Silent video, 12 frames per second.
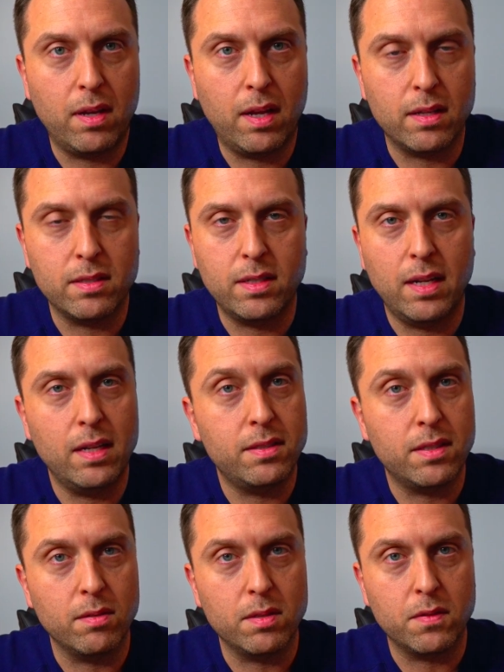and kittens need a
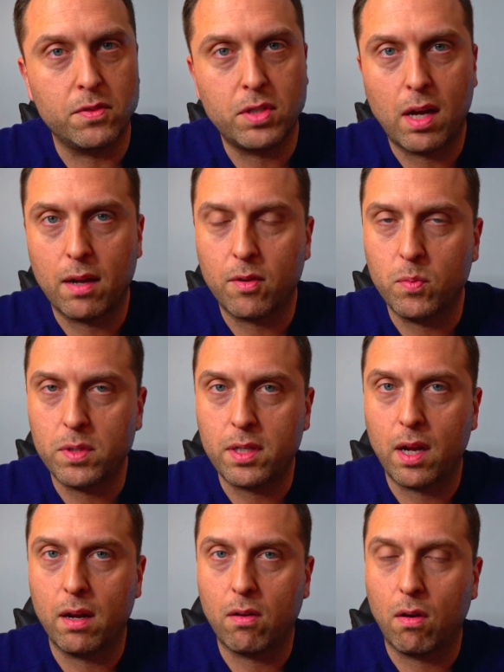series of shots, which
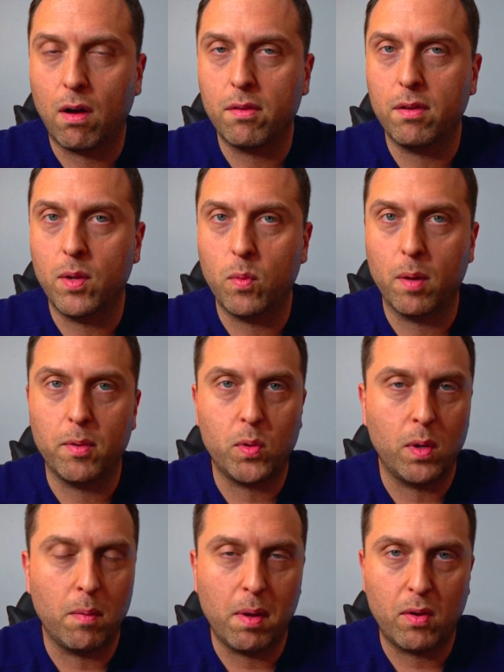can cost anywhere
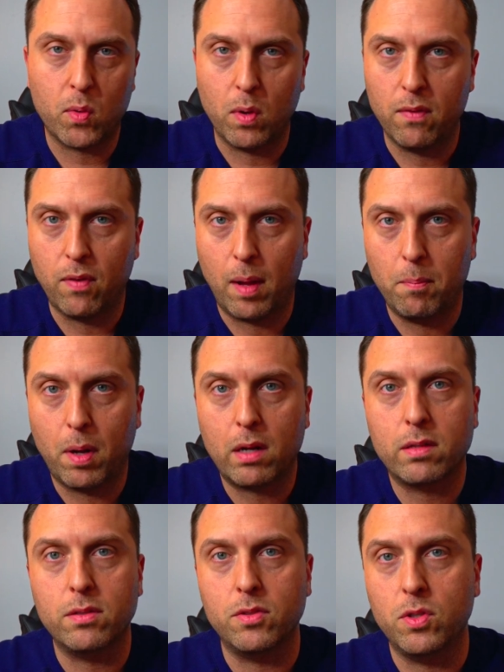between about
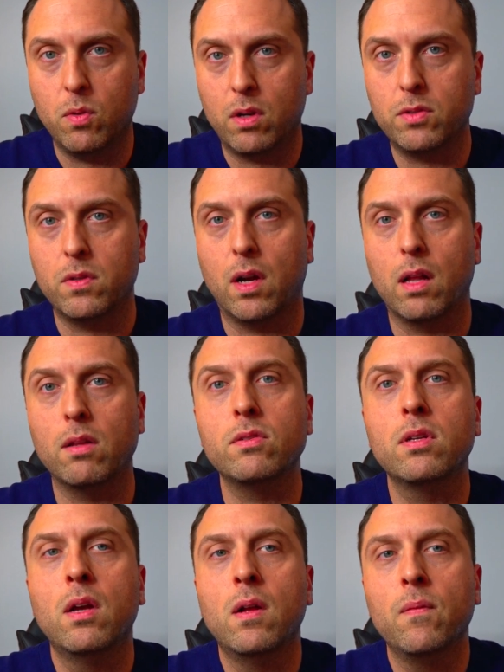$25 to
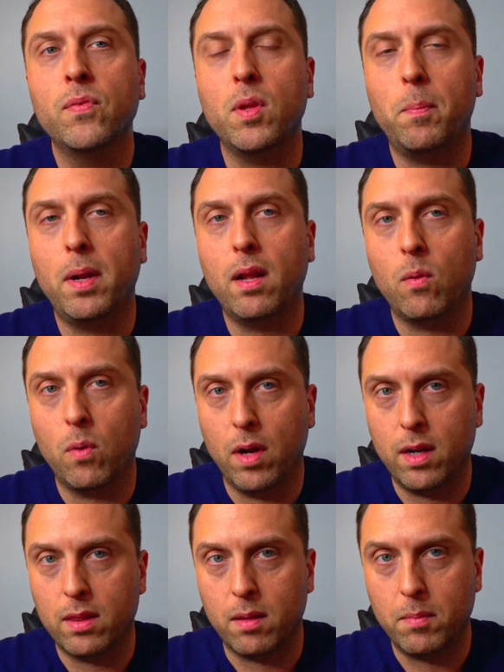$200, depending on where
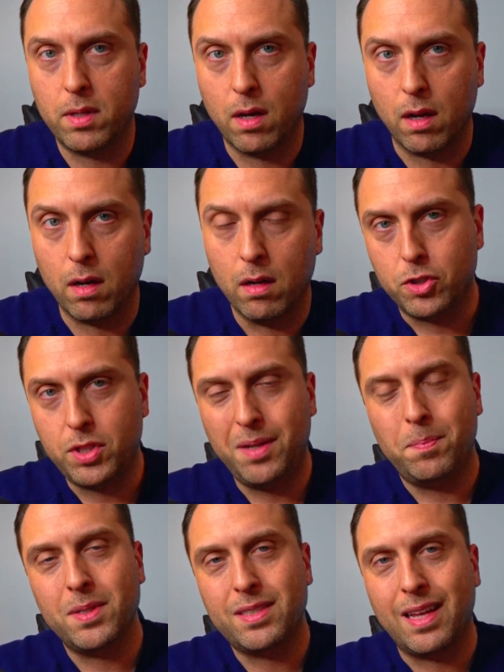you get them done. The
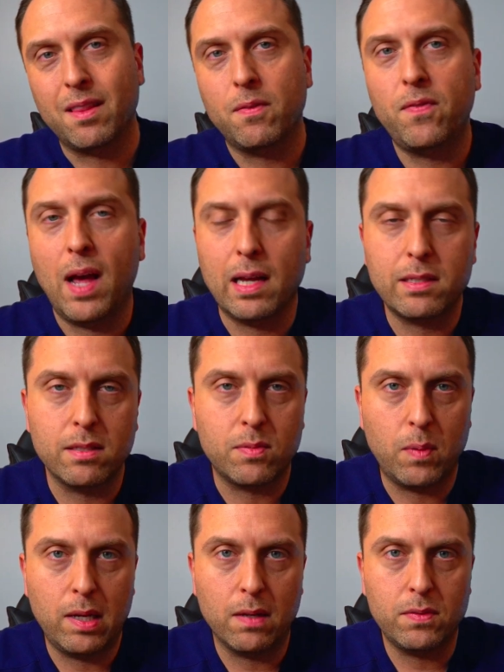cheapest and the
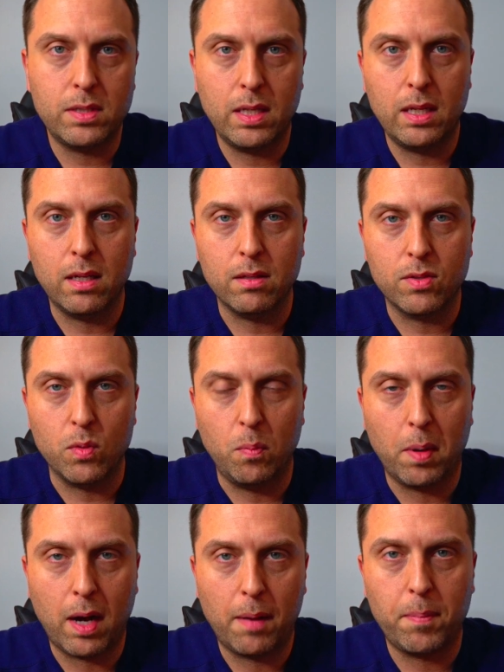fastest way I've seen is through
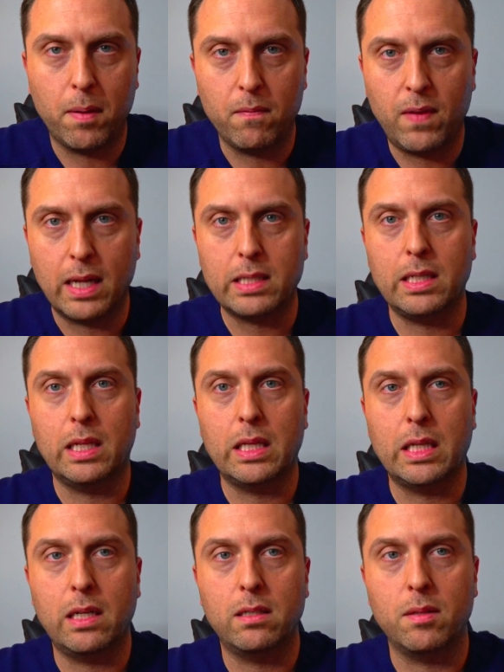pop-up vaccine
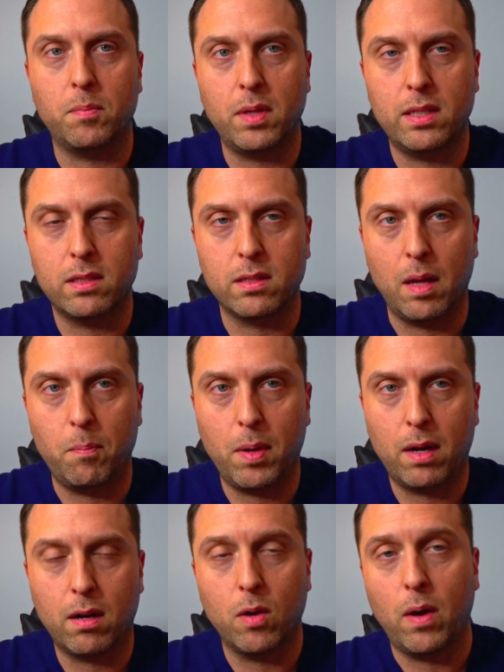clinics at places like
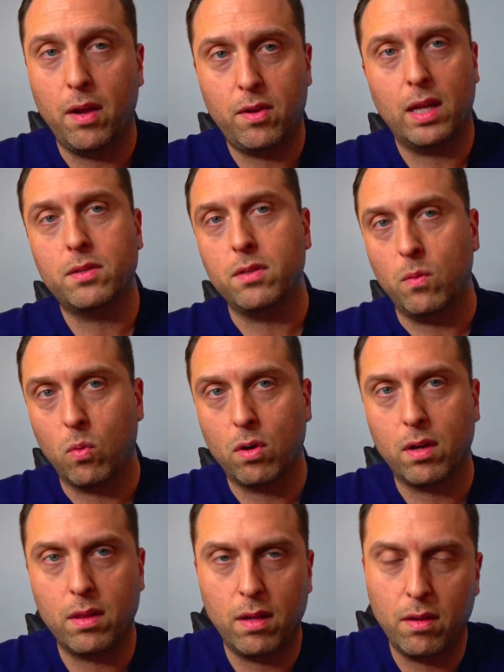Petco. I used to actually
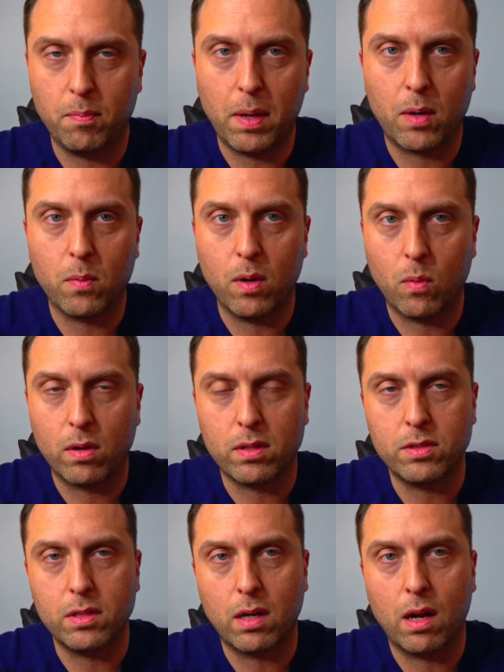work at these back when I worked
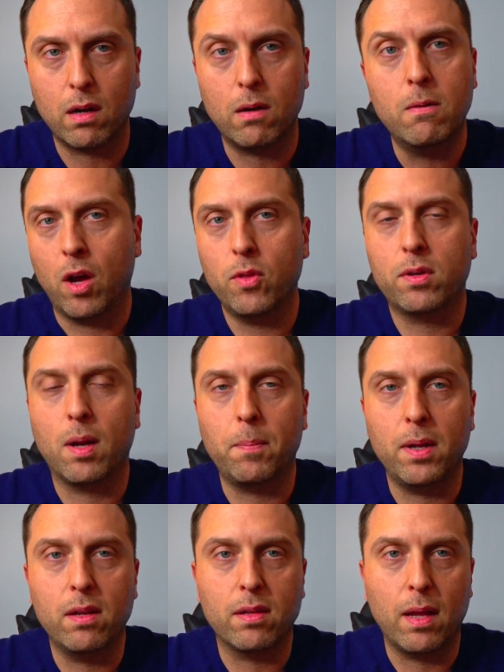in Chicago. Other
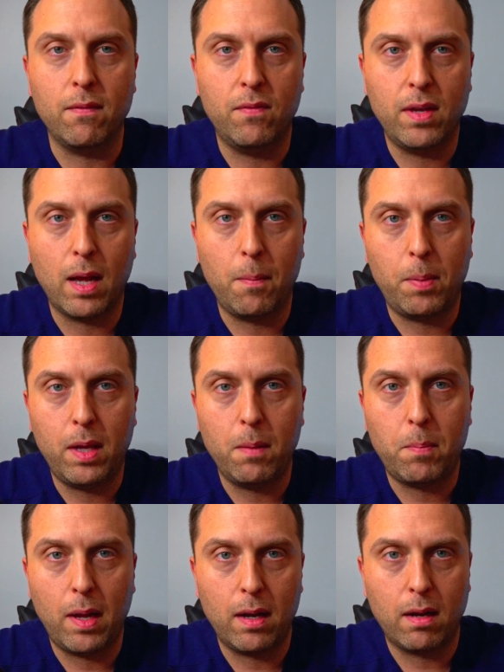companies like
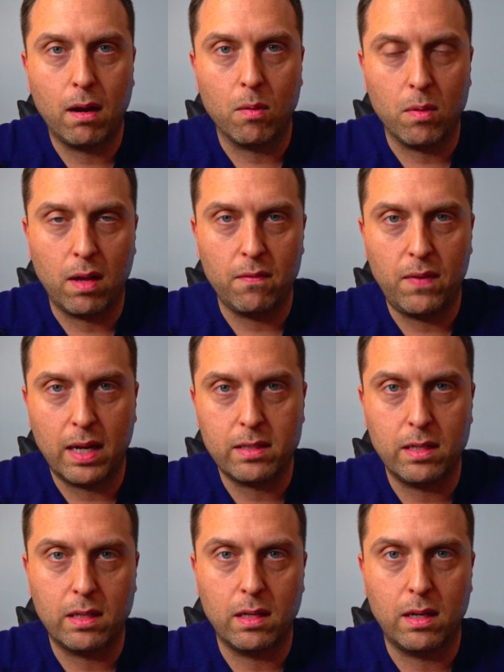VIP Pet Care will have
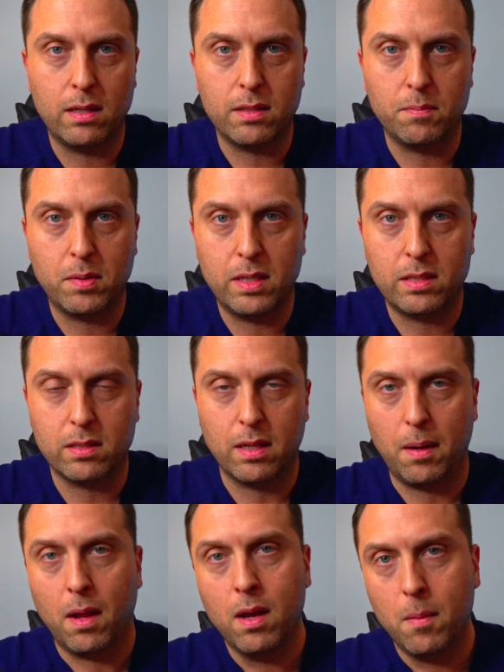vaccine clinics at places
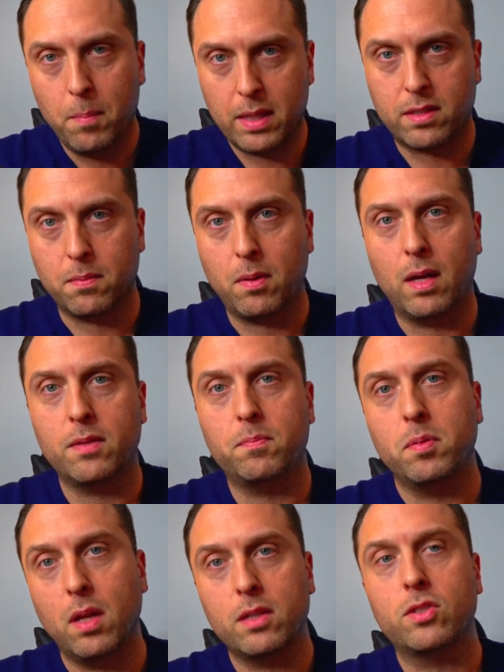like Pet Supplies
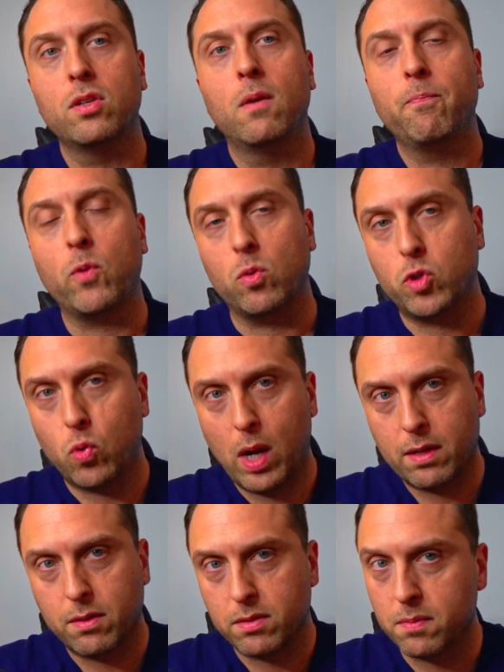Plus or
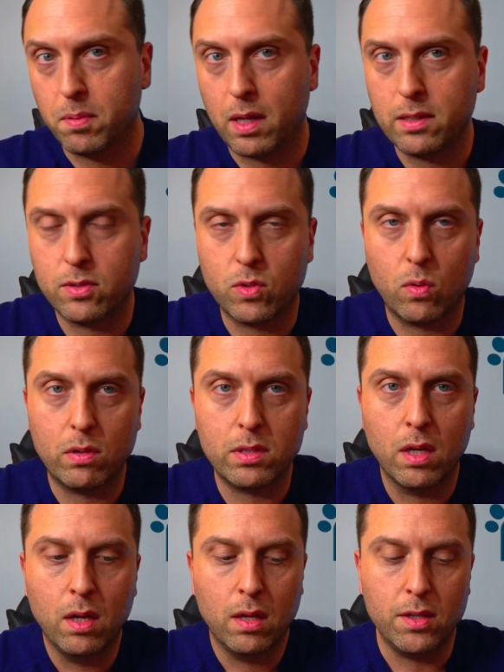Tractor Supply stores.
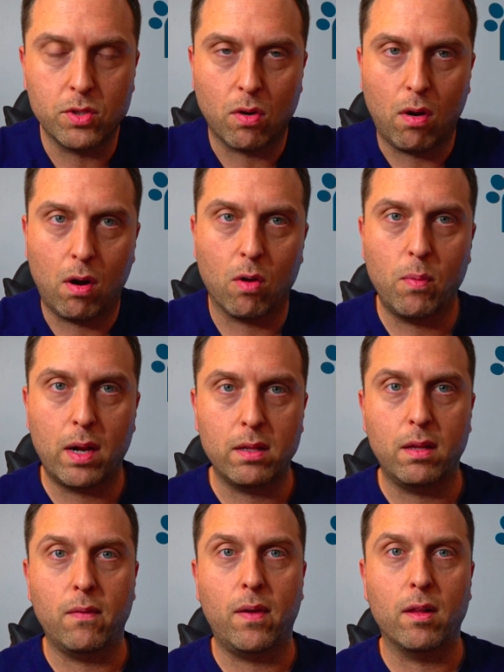These are all
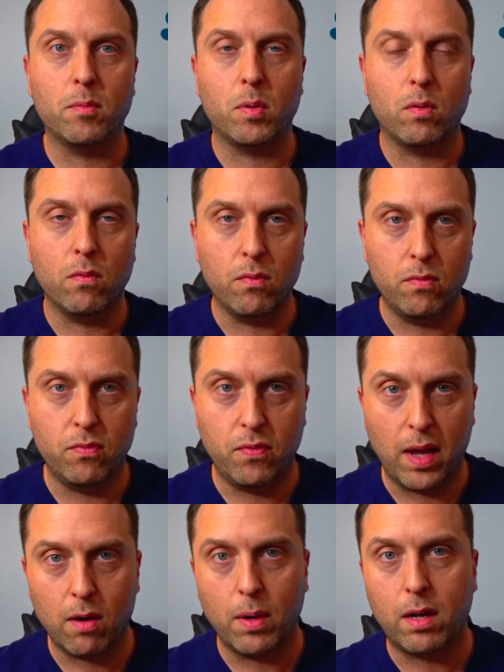readily available,
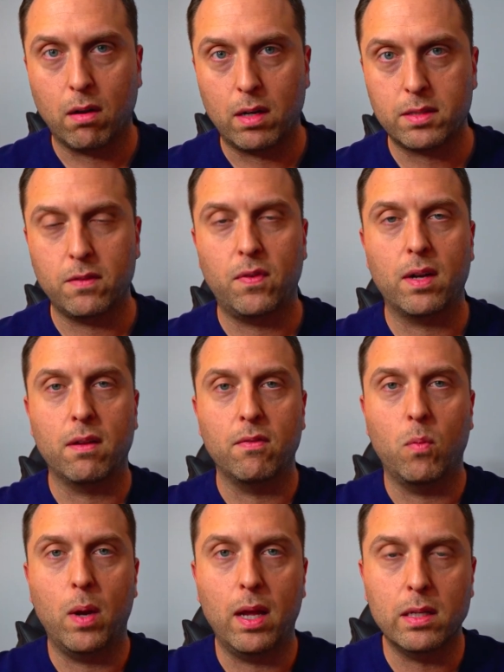very cost-effective
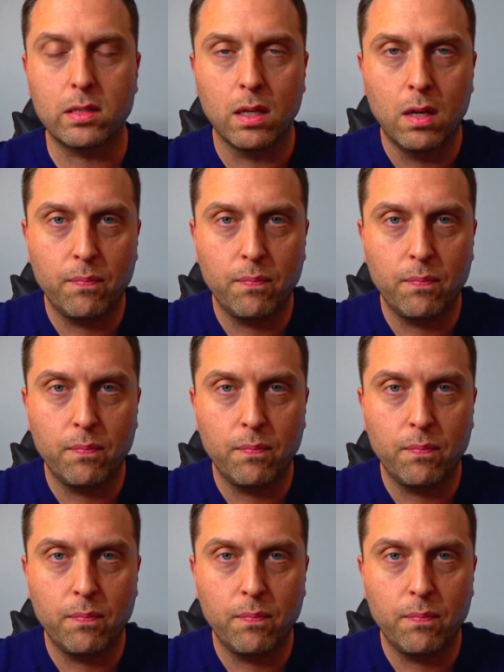ways